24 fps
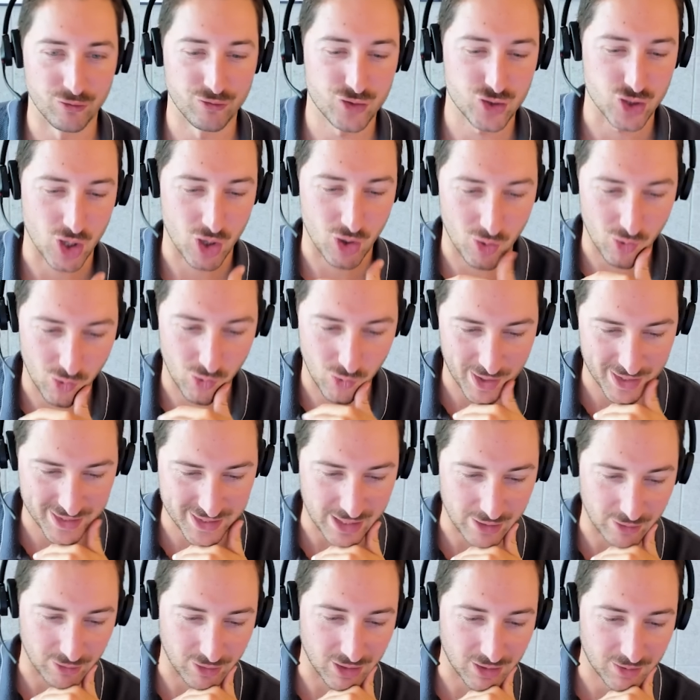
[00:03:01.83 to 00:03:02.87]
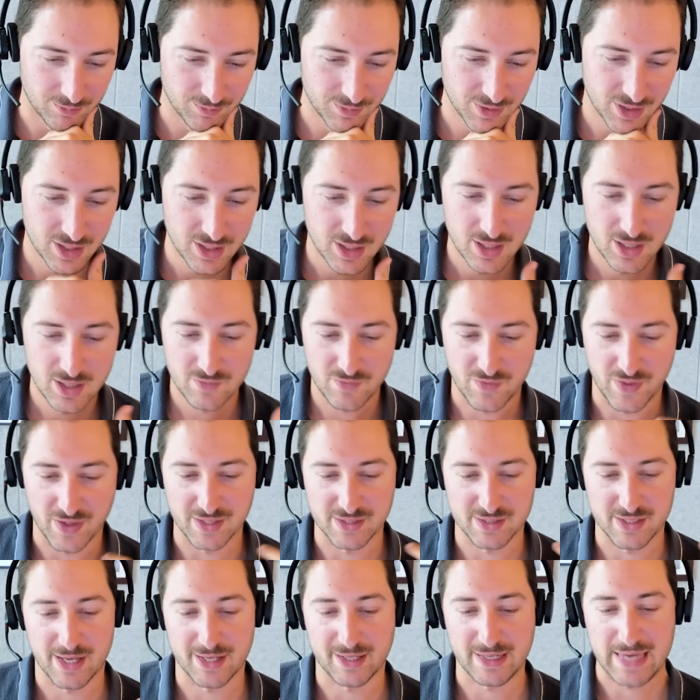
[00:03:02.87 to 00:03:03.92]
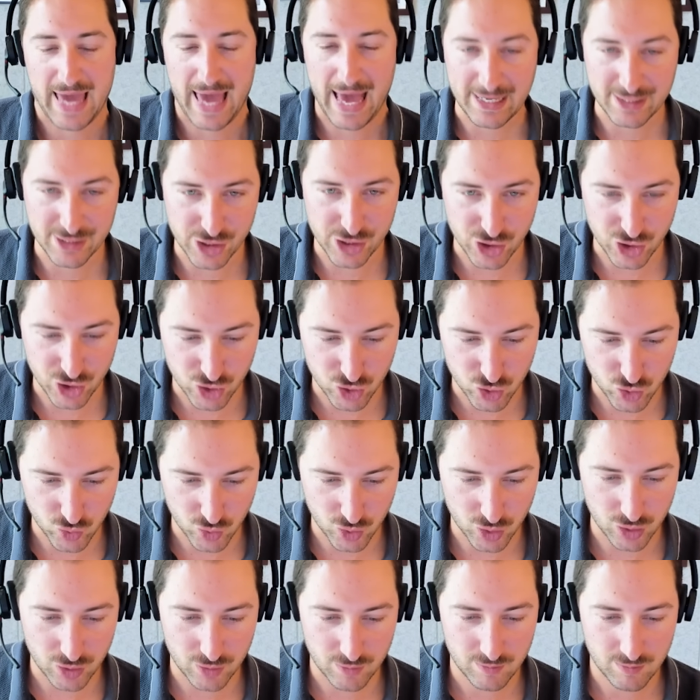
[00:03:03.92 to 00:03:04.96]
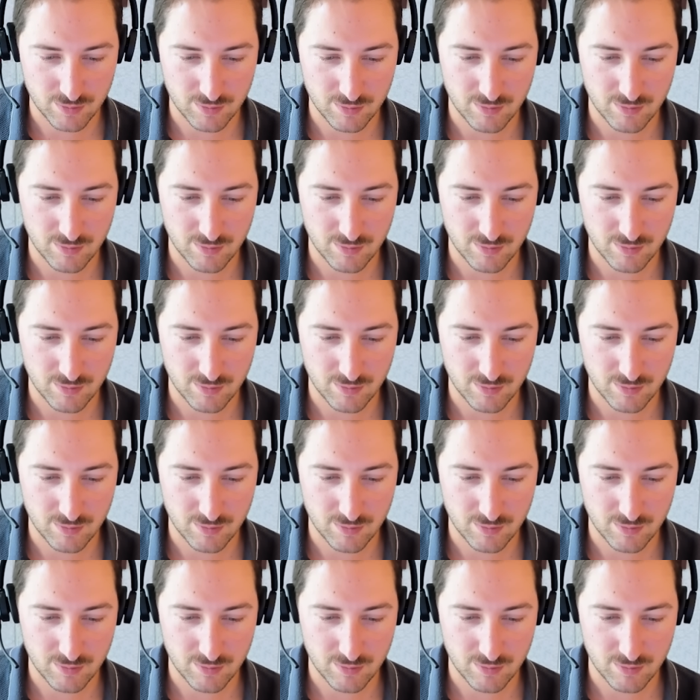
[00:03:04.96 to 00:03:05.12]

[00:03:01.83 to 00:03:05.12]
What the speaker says: show, etc. Things like access control.